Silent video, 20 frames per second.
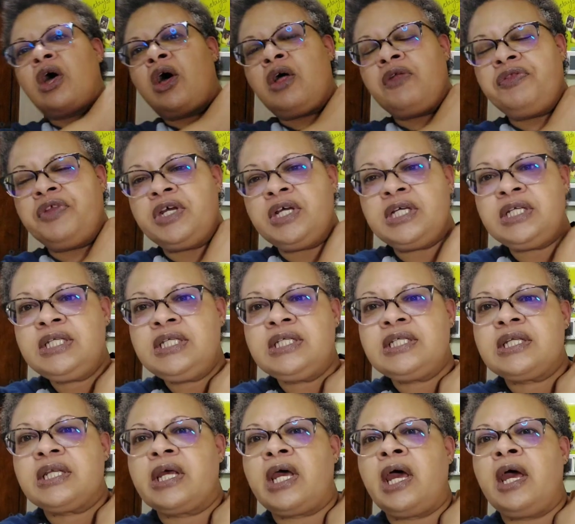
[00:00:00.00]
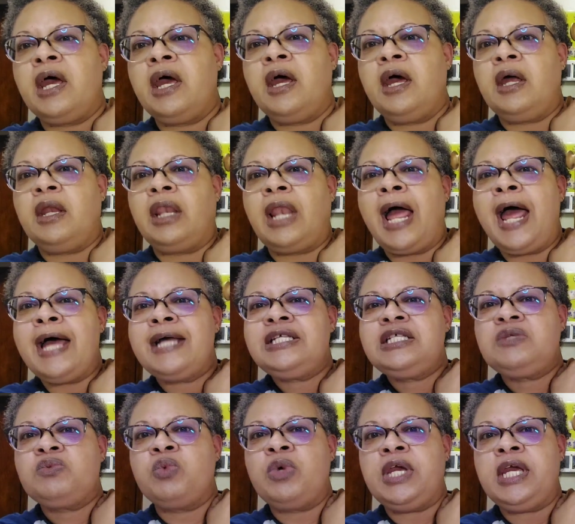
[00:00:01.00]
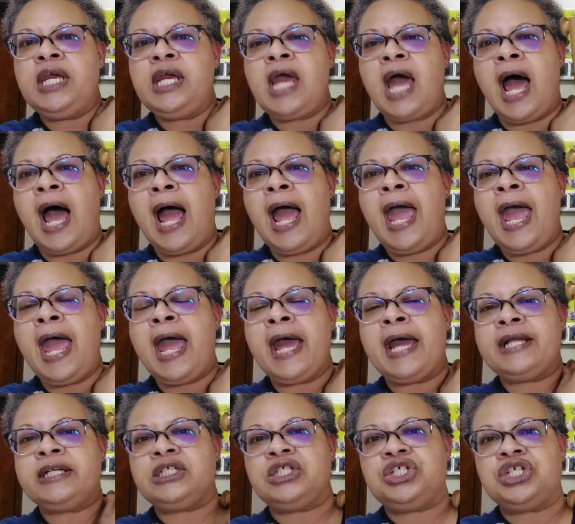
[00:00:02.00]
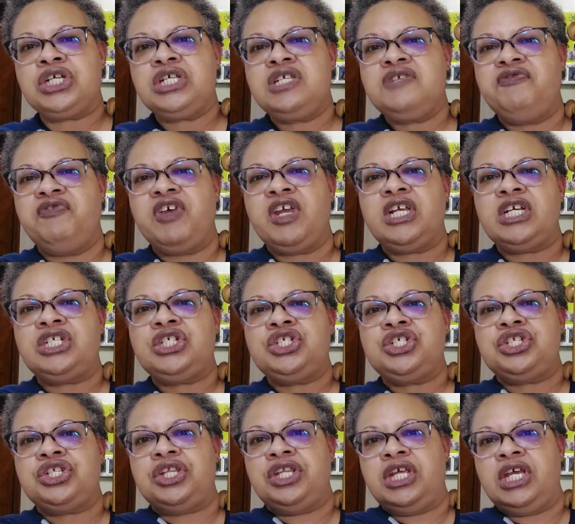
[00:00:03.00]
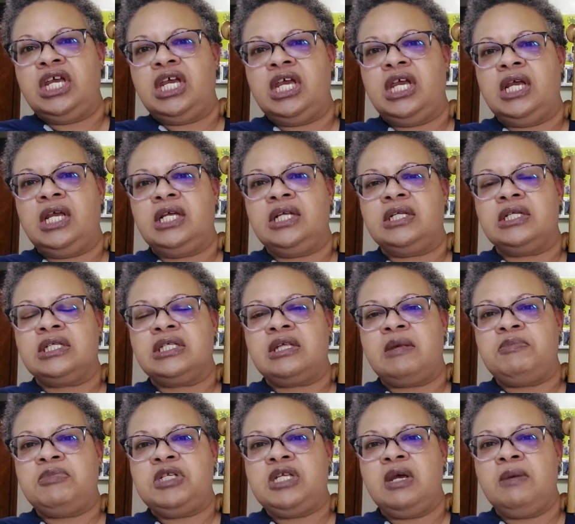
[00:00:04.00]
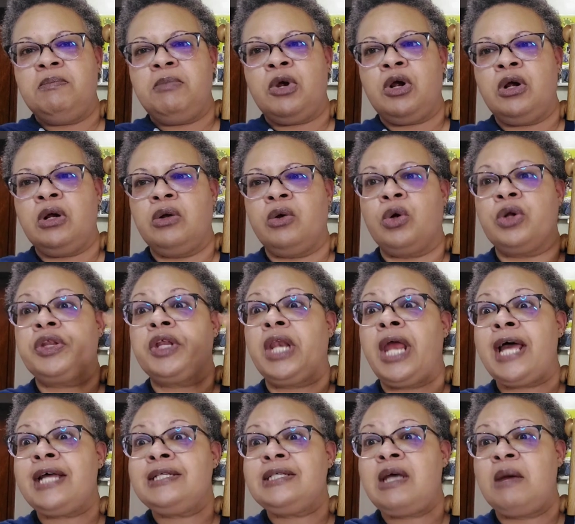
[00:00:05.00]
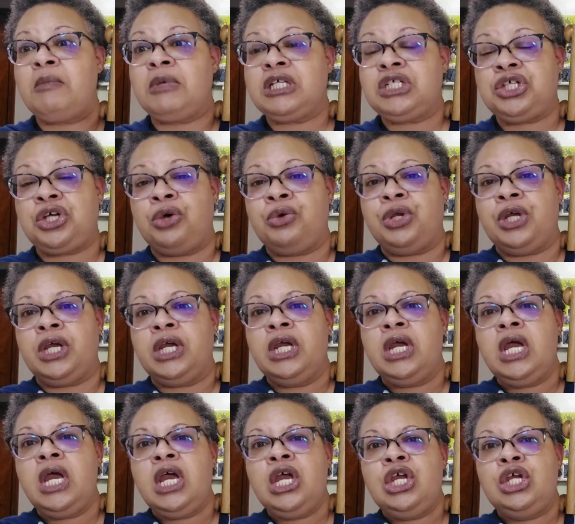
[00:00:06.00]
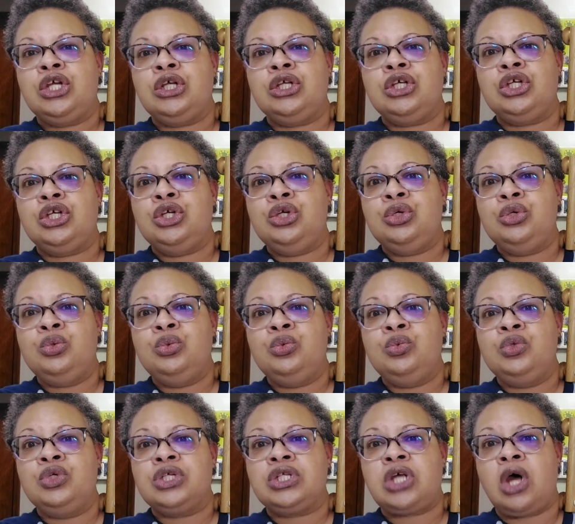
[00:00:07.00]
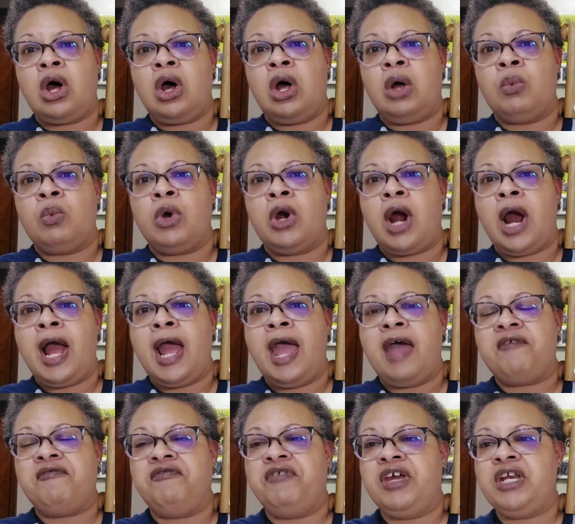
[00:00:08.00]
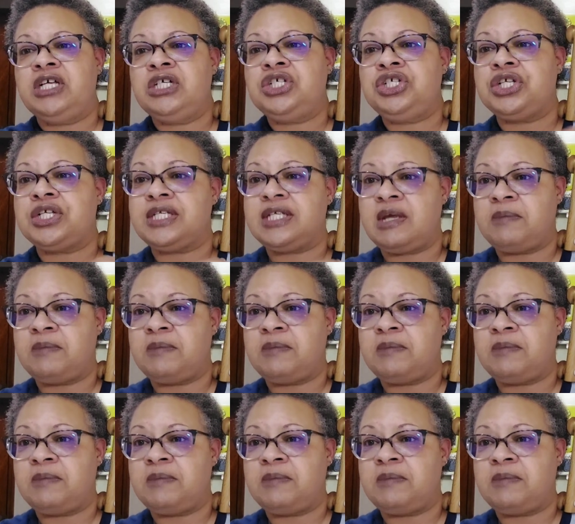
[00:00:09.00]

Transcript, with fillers: saw this uh, last week I had just finished the September, or the last time I showed it, you saw where I had finished the